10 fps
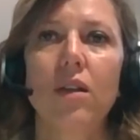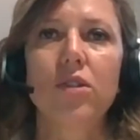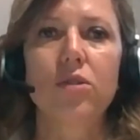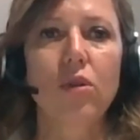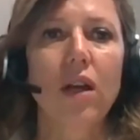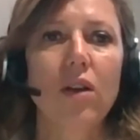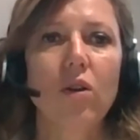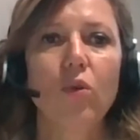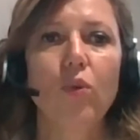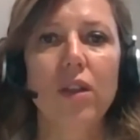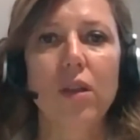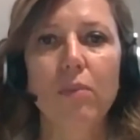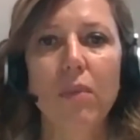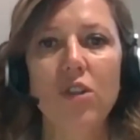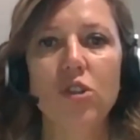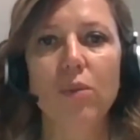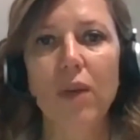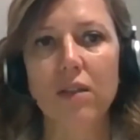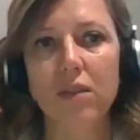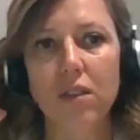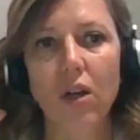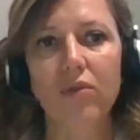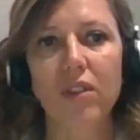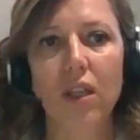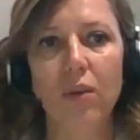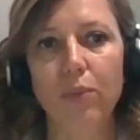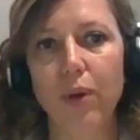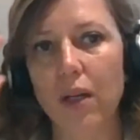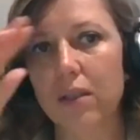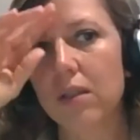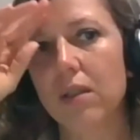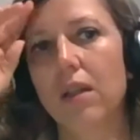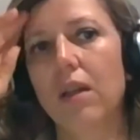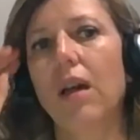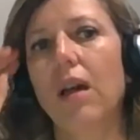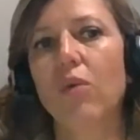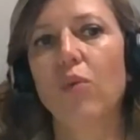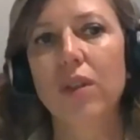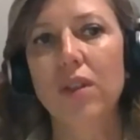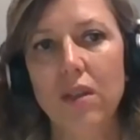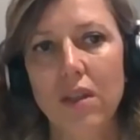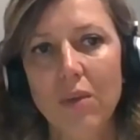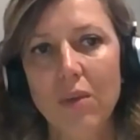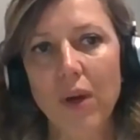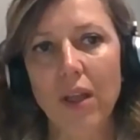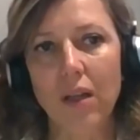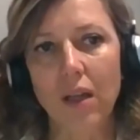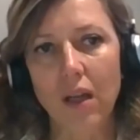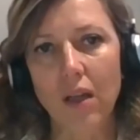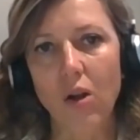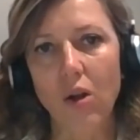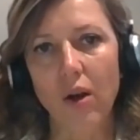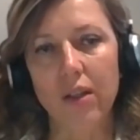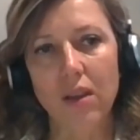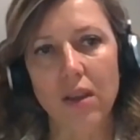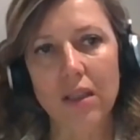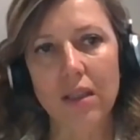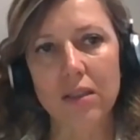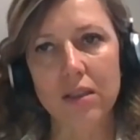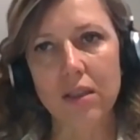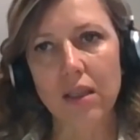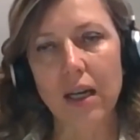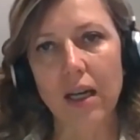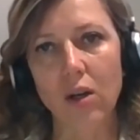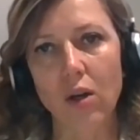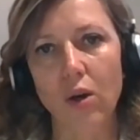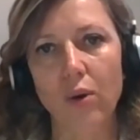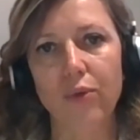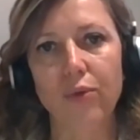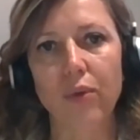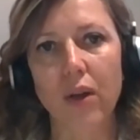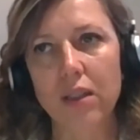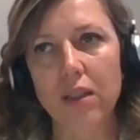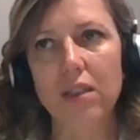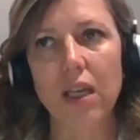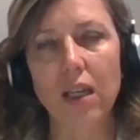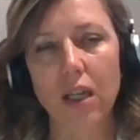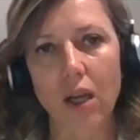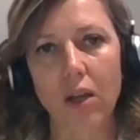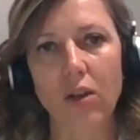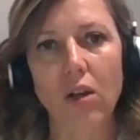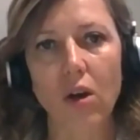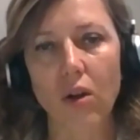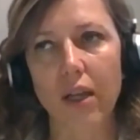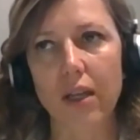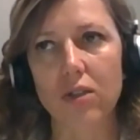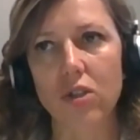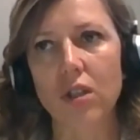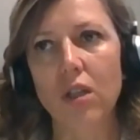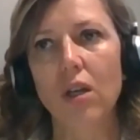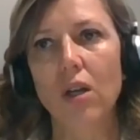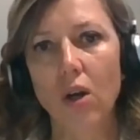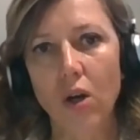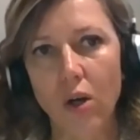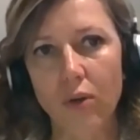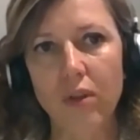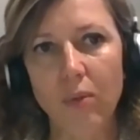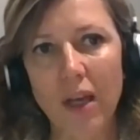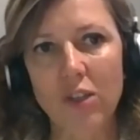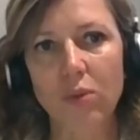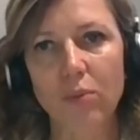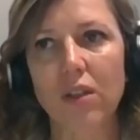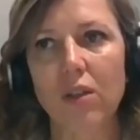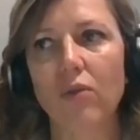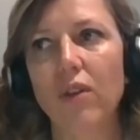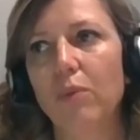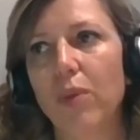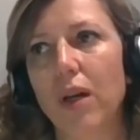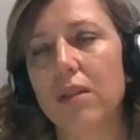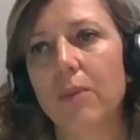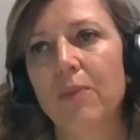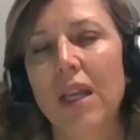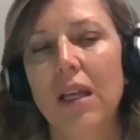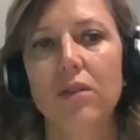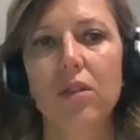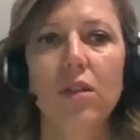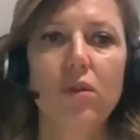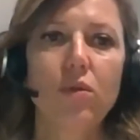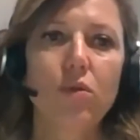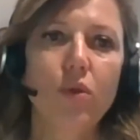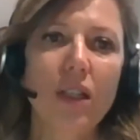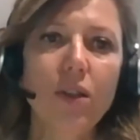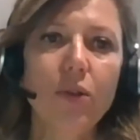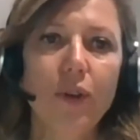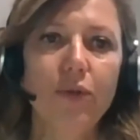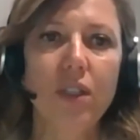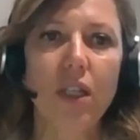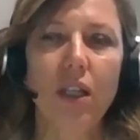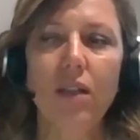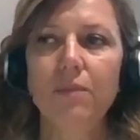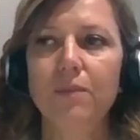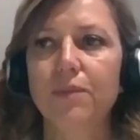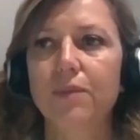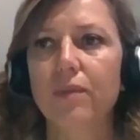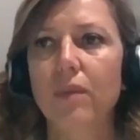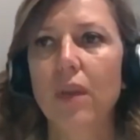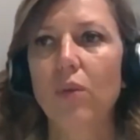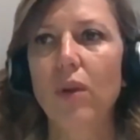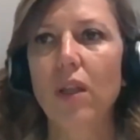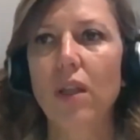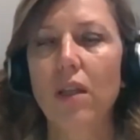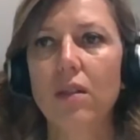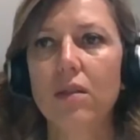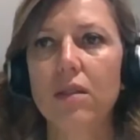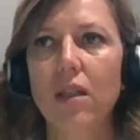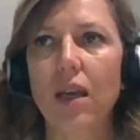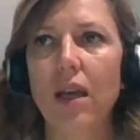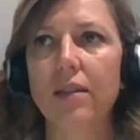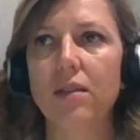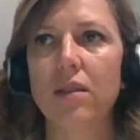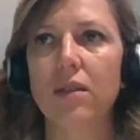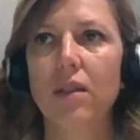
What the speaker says: struggle with the measurement of the impact, and we deepen a lot this kind of understanding and knowledge of the measurement of impact. So in 2015, we said,